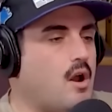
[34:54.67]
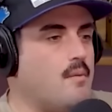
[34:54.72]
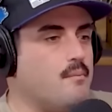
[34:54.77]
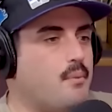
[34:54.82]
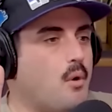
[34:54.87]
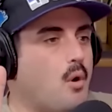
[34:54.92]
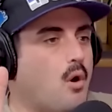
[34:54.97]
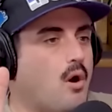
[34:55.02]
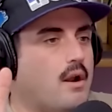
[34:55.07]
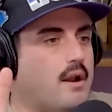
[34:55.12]
on
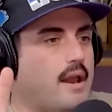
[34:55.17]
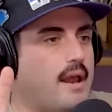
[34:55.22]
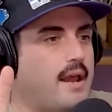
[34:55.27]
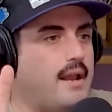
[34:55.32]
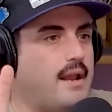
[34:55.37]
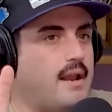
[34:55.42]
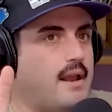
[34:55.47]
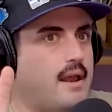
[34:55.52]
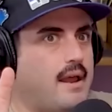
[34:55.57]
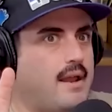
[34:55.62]
board,
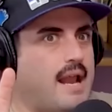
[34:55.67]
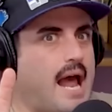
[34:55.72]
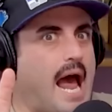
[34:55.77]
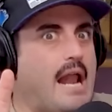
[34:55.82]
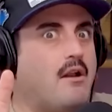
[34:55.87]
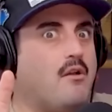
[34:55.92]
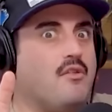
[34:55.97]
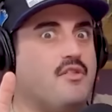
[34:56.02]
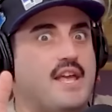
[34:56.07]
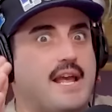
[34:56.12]
and and I
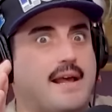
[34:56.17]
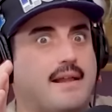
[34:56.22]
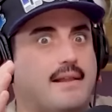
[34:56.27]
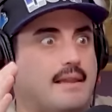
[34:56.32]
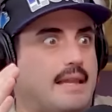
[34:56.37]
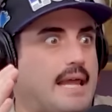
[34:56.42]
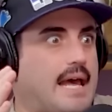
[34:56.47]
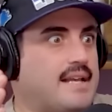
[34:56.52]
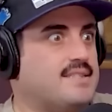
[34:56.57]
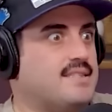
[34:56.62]
don't think
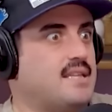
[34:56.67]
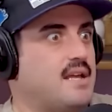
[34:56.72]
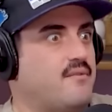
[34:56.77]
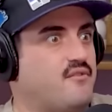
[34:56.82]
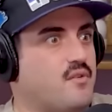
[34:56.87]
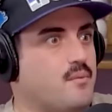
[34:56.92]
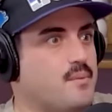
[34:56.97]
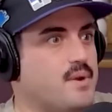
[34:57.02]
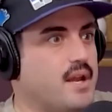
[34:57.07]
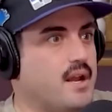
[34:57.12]
less of them
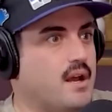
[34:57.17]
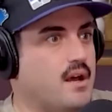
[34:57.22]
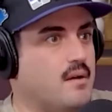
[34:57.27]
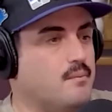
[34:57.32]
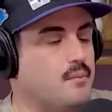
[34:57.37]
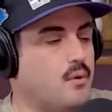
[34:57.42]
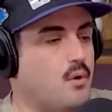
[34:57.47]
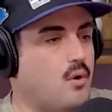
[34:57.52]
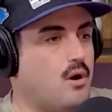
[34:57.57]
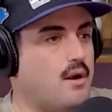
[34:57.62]
for being on
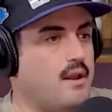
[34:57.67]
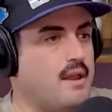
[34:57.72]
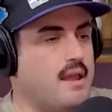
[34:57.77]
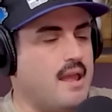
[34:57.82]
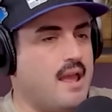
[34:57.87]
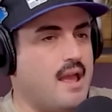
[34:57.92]
board.